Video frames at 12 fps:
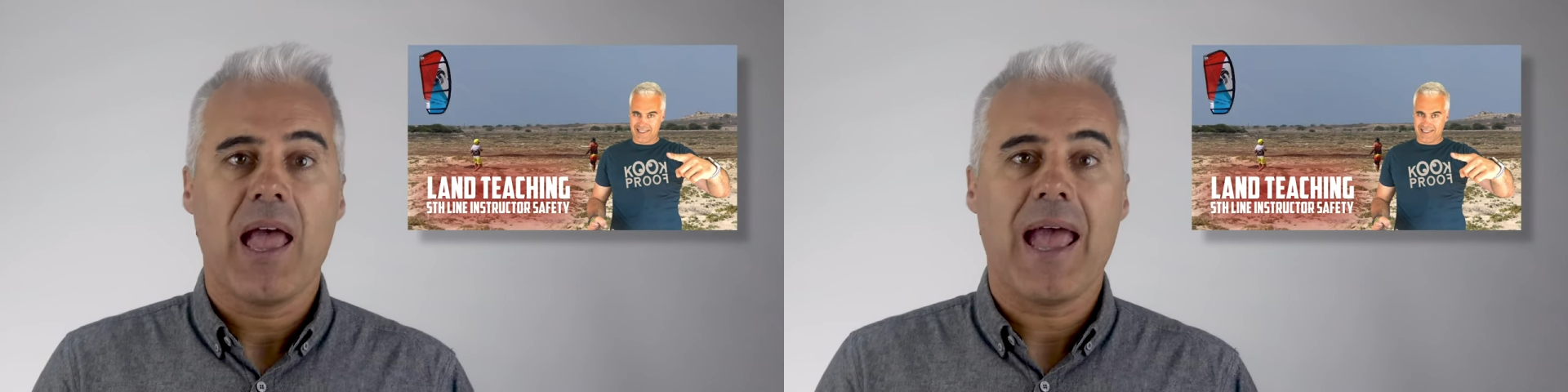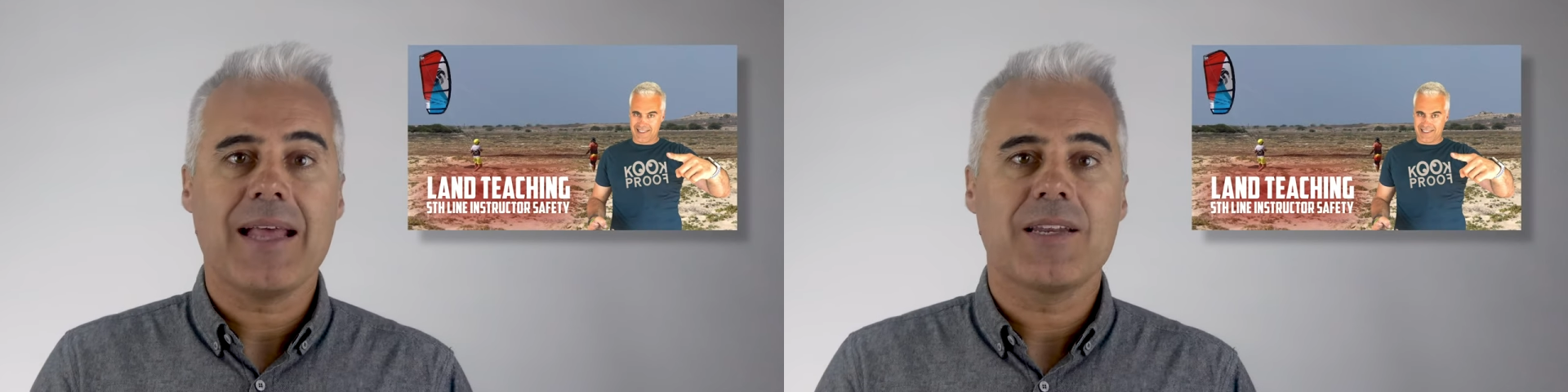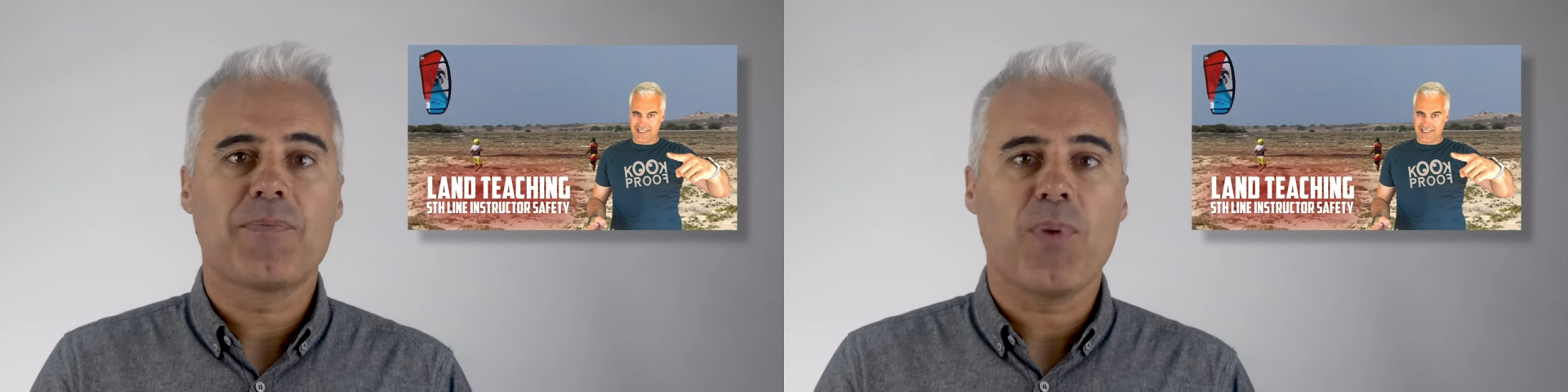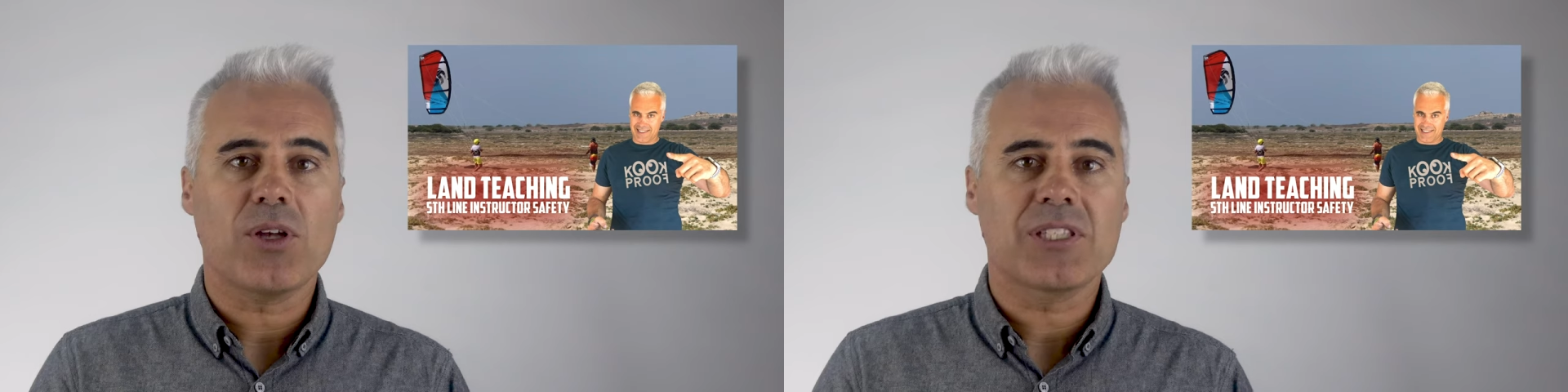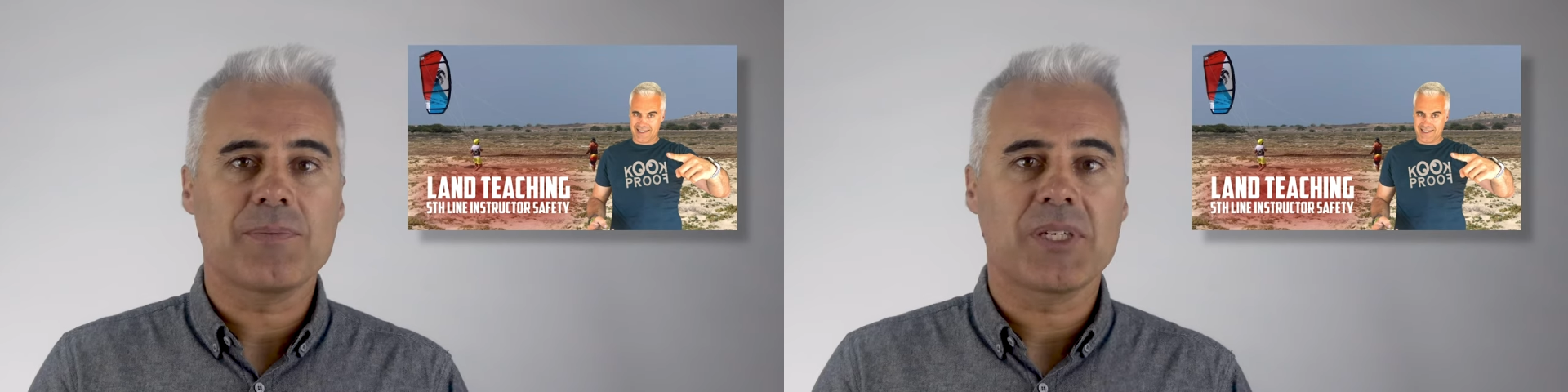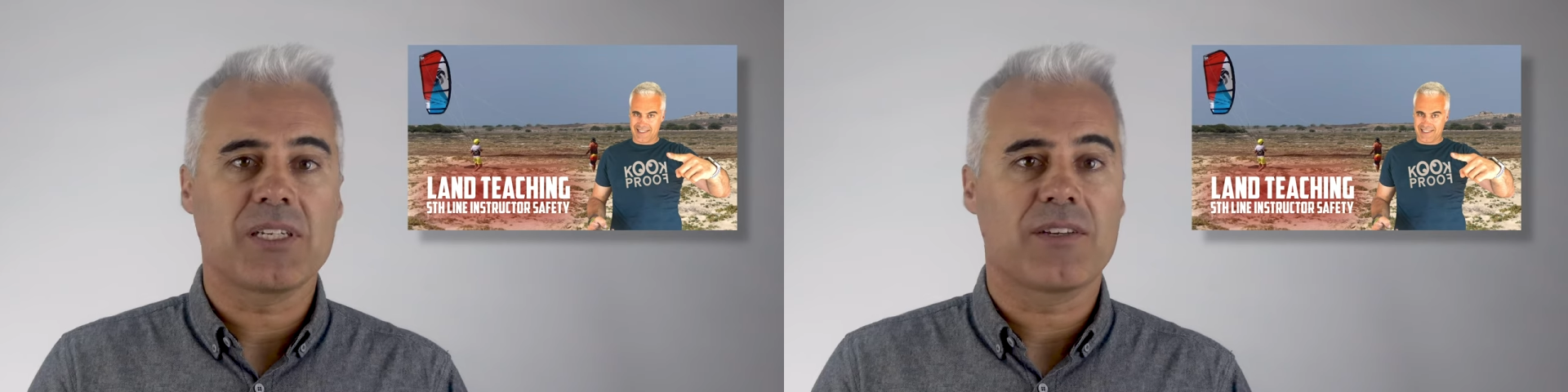and the
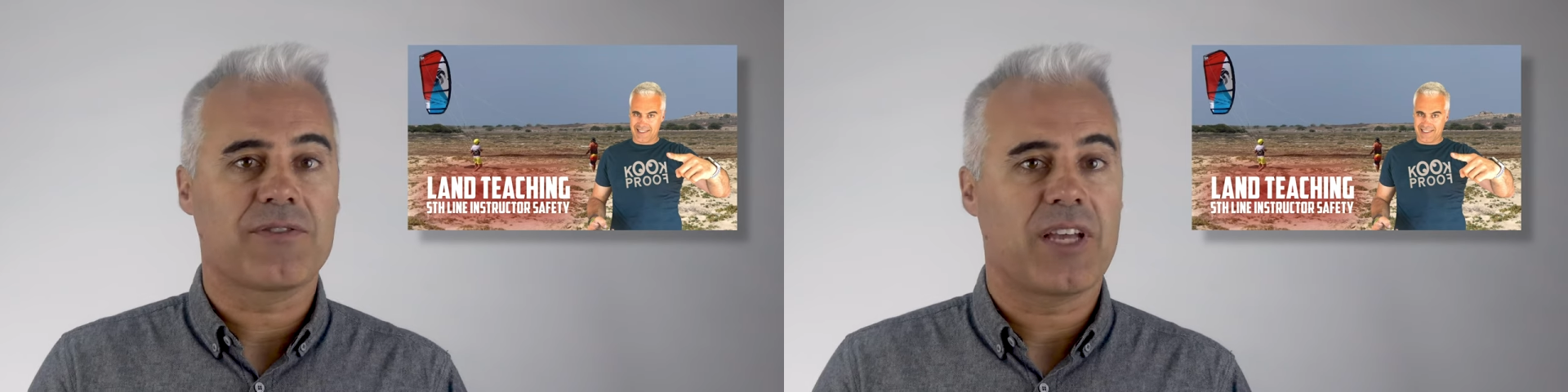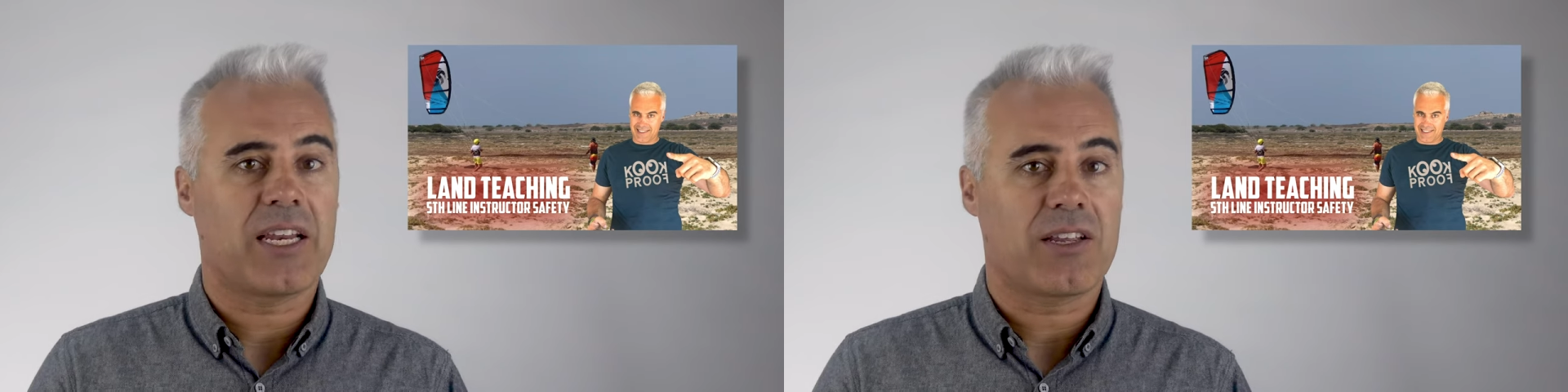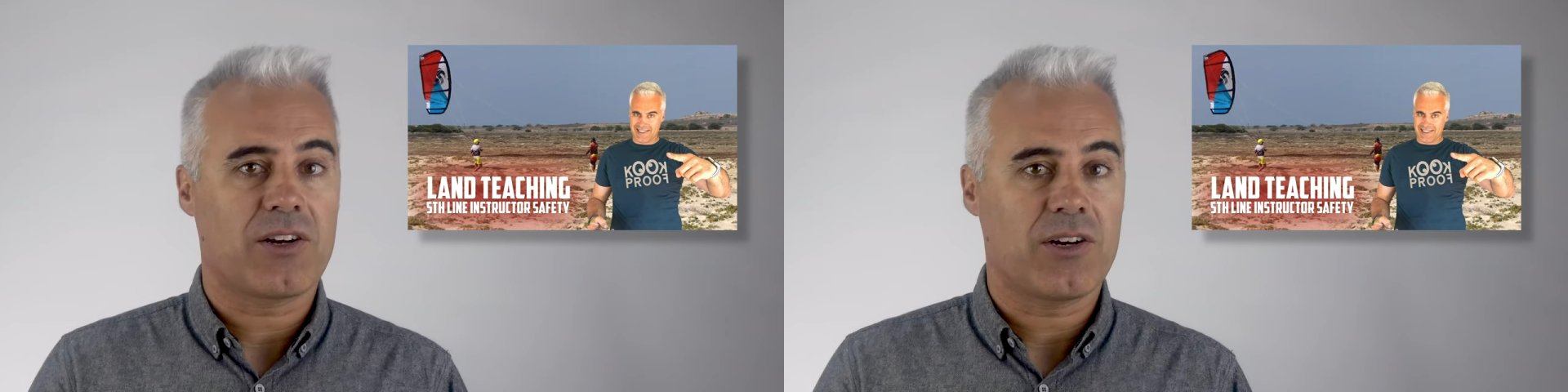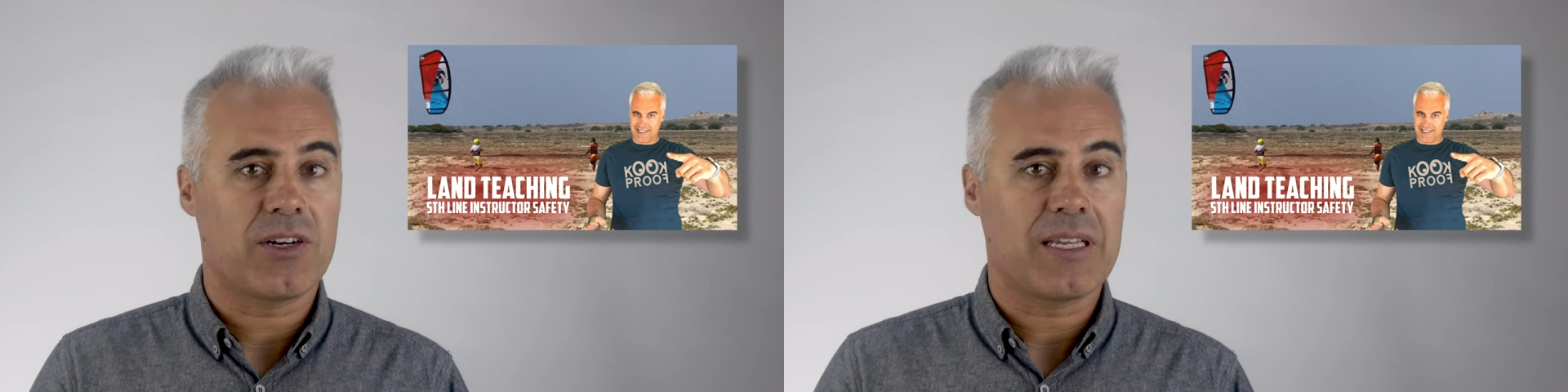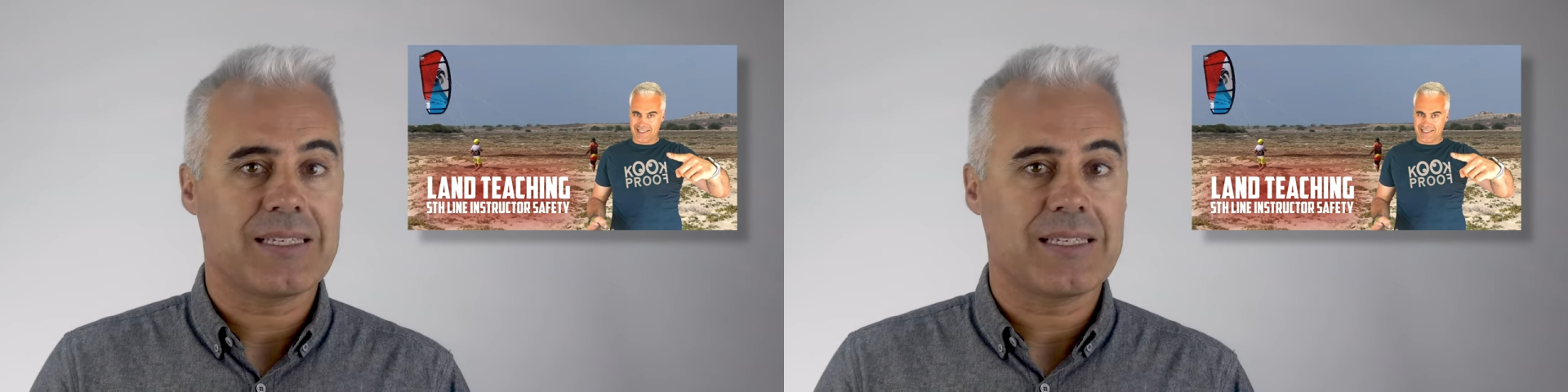possibility of getting hurt